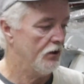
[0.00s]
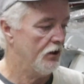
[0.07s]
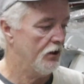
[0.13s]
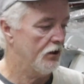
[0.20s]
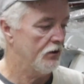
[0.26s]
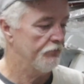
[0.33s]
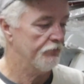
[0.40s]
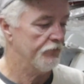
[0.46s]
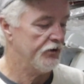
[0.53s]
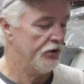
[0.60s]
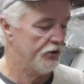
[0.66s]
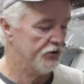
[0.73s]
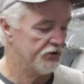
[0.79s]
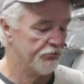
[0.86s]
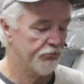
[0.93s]
um,
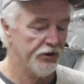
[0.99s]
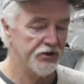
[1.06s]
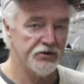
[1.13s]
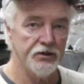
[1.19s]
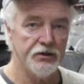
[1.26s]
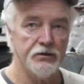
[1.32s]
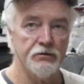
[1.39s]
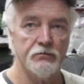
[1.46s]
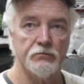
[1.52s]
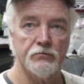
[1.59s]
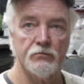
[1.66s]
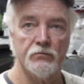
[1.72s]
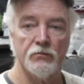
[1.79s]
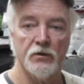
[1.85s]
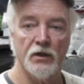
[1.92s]
you're just spritzing
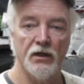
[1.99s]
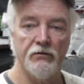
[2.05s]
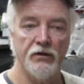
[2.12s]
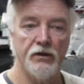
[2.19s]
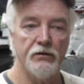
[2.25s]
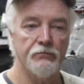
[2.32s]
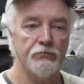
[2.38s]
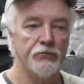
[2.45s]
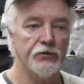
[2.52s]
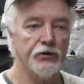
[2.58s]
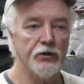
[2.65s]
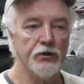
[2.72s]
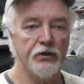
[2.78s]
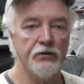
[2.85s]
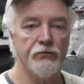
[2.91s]
every
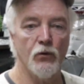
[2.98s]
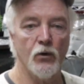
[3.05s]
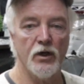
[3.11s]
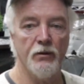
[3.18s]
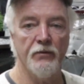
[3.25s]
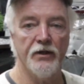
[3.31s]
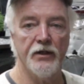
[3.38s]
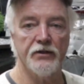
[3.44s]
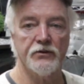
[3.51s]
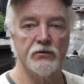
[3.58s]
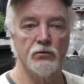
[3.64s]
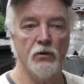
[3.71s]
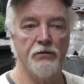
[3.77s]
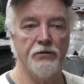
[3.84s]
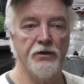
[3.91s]
thirty, forty minutes
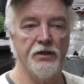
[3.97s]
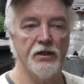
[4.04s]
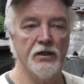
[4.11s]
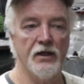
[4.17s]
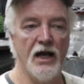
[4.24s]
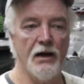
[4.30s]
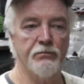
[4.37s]
with the uh,